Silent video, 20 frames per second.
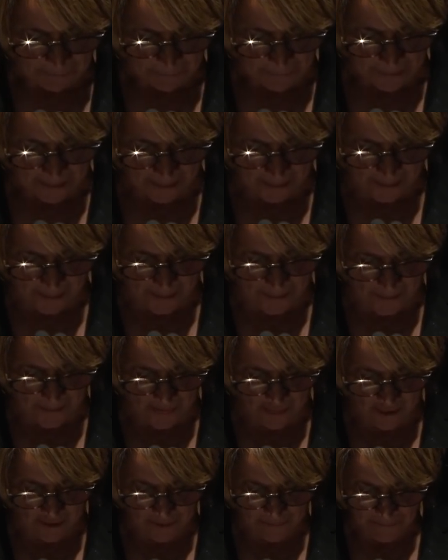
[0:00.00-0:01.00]

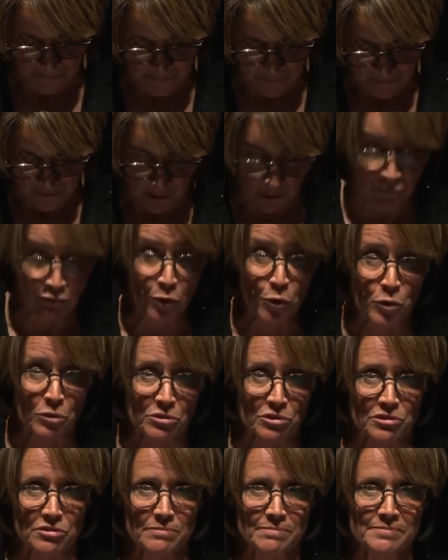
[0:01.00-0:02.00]
Mm, the
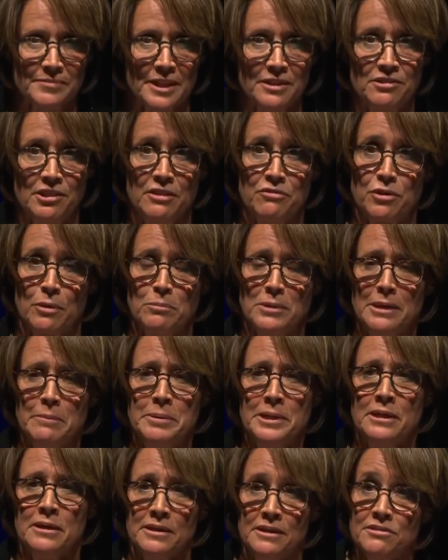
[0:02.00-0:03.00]
fools. Is he from
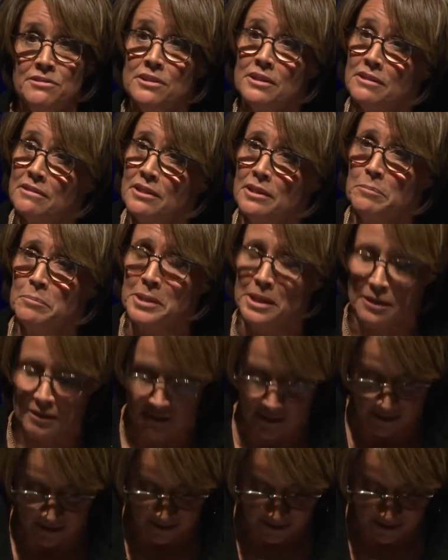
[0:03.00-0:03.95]
Libya? Is it a tibia?